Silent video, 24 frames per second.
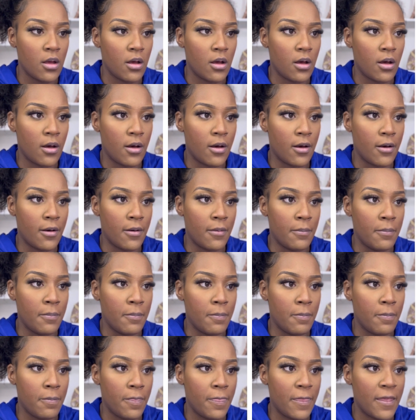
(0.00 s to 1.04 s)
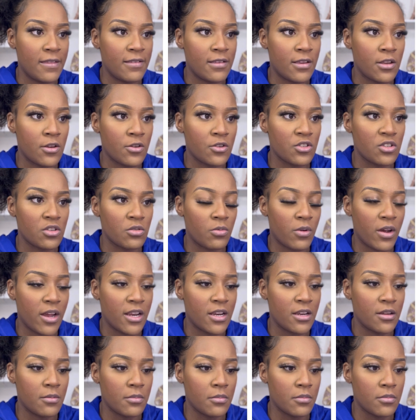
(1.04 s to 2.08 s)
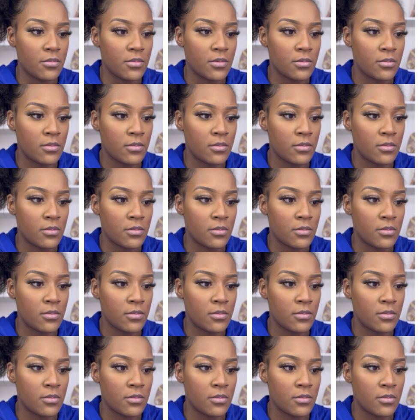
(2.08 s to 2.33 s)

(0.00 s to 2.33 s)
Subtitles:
And then there's the random